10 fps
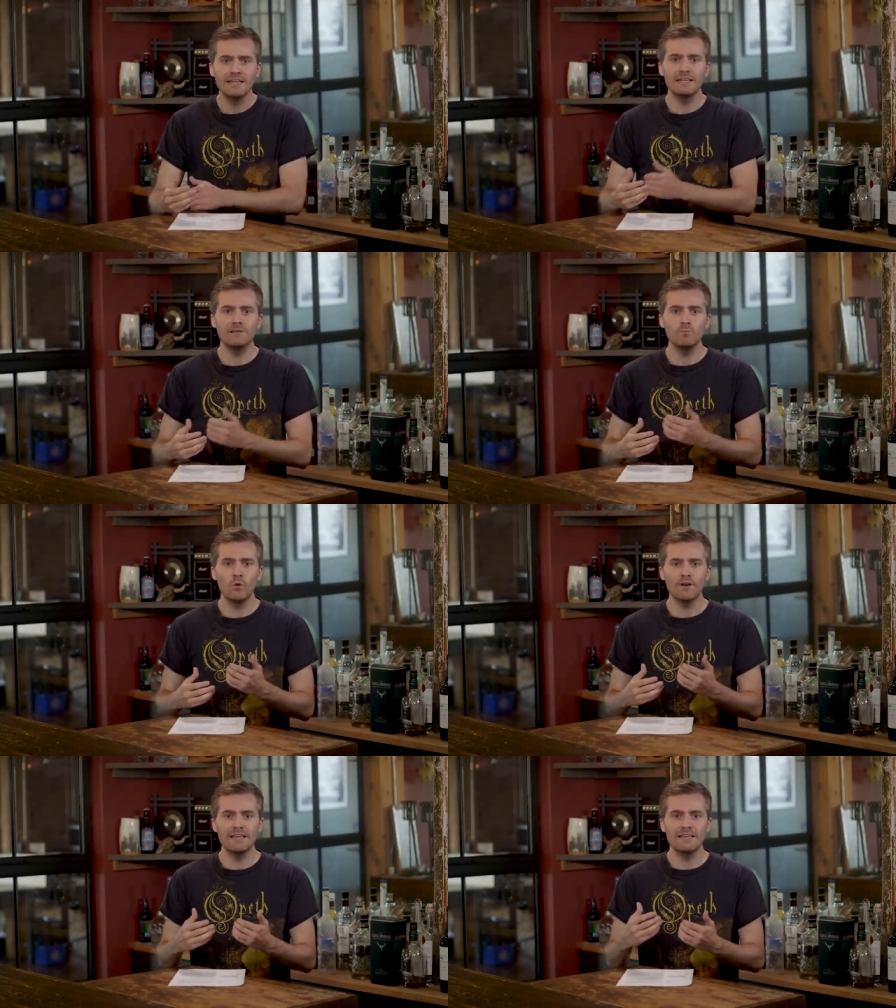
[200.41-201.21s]
getting
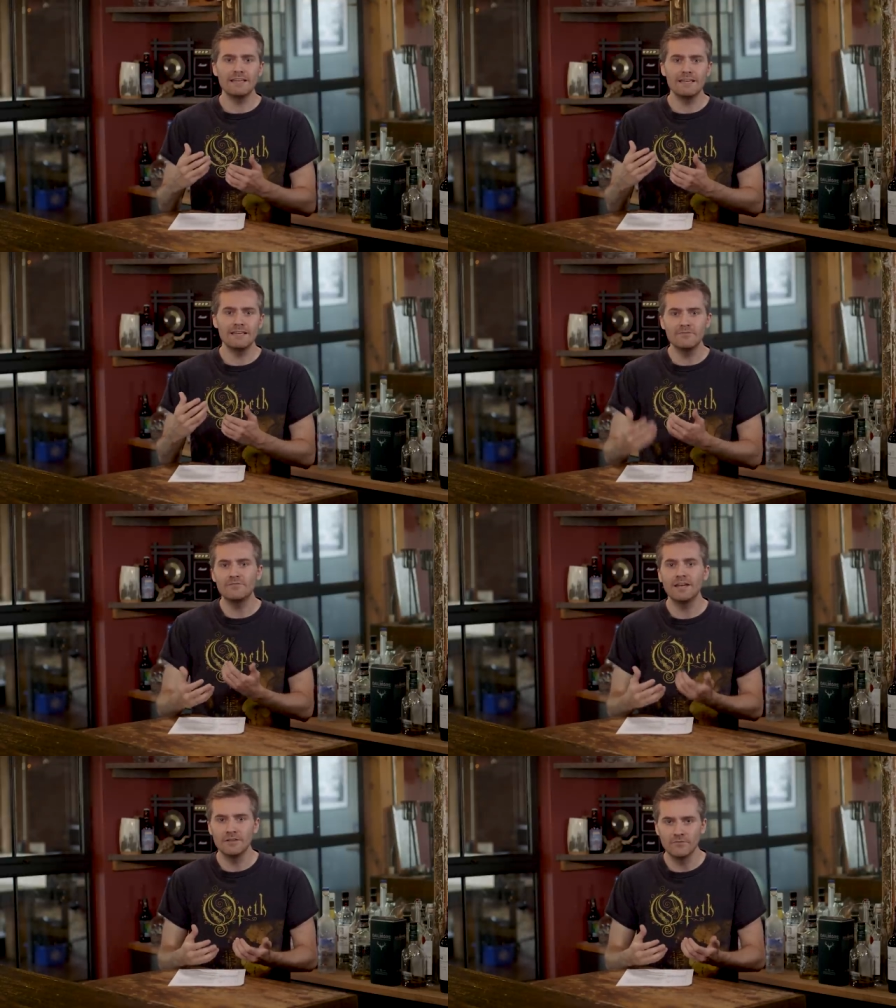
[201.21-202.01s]
more
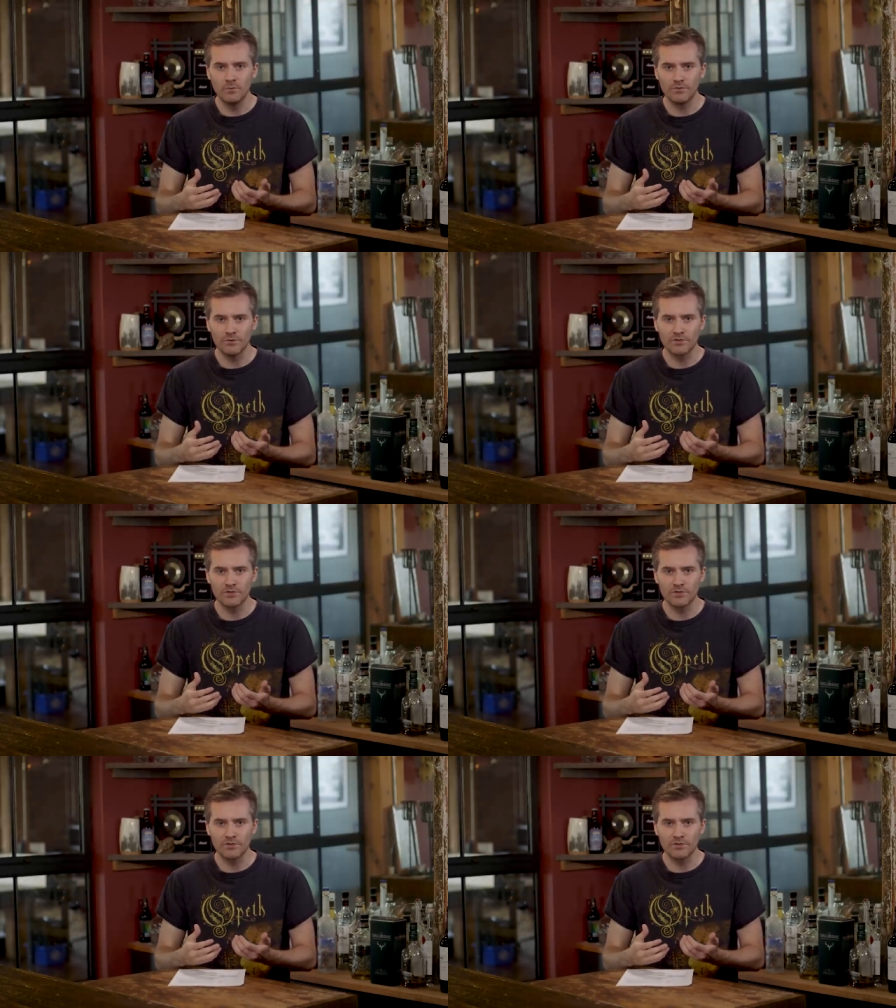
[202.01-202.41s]
innovative with their